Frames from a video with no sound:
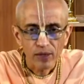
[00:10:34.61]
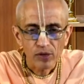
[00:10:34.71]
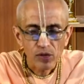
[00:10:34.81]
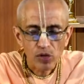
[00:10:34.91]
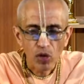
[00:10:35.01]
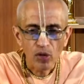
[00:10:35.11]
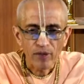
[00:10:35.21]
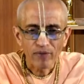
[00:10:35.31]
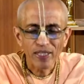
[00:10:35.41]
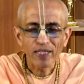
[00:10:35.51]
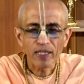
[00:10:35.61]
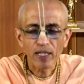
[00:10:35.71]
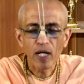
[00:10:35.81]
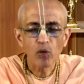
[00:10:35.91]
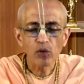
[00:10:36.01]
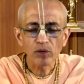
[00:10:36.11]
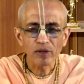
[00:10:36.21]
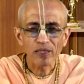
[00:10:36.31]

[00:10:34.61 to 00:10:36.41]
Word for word: So when the cloud